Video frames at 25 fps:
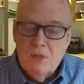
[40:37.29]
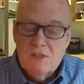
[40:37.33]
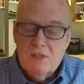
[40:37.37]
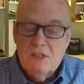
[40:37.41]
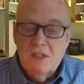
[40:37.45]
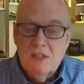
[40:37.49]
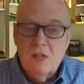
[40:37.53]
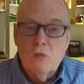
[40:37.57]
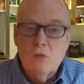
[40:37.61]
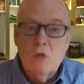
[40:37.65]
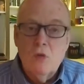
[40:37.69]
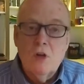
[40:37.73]
And
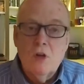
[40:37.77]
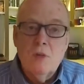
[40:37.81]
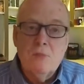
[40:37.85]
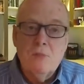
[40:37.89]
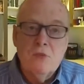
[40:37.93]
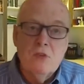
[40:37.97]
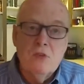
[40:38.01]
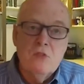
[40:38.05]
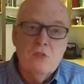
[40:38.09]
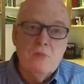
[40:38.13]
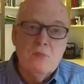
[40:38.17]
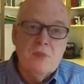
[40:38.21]
they weren't
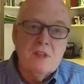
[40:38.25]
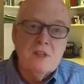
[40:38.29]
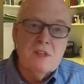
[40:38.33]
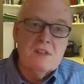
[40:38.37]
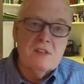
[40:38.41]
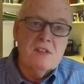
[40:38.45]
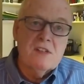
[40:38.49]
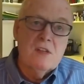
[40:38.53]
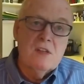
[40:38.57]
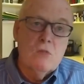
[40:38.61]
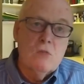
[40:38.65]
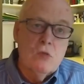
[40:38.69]
approved because
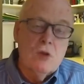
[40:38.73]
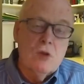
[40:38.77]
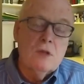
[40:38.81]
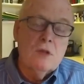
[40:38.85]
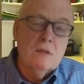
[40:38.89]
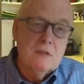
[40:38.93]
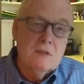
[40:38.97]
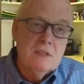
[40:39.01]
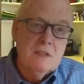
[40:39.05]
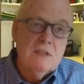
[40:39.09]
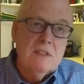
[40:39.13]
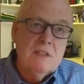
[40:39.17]
they weren't,
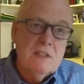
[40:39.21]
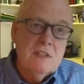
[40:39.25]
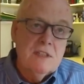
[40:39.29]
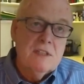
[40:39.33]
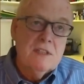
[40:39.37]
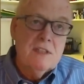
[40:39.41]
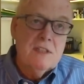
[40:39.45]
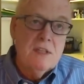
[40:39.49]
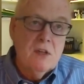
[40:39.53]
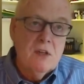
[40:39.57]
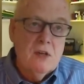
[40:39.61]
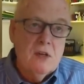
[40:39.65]

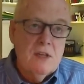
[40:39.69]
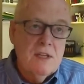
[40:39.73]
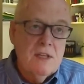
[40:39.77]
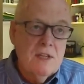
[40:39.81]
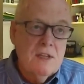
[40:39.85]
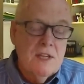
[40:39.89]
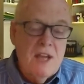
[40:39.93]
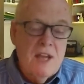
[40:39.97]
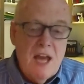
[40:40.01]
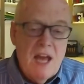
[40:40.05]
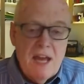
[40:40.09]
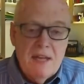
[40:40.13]
in the
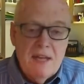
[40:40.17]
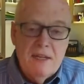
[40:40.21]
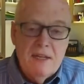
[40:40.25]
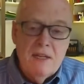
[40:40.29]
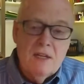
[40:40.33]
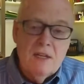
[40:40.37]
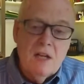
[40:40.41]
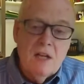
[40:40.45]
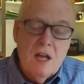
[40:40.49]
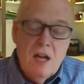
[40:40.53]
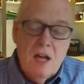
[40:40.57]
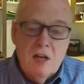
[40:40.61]
90 to
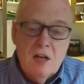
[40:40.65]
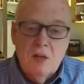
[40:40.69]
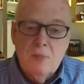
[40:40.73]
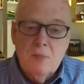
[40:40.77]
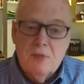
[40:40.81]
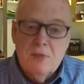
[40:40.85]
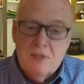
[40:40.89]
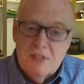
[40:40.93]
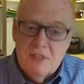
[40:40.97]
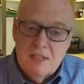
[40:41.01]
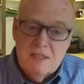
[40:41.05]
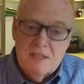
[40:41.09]

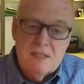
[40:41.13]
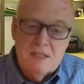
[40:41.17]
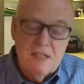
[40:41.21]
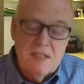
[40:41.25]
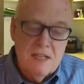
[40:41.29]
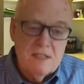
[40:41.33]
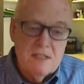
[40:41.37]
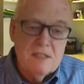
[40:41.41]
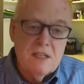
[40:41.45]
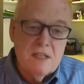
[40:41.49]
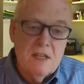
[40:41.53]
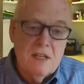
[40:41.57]
100%
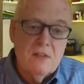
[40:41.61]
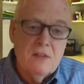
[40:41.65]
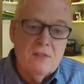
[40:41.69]
sensitive.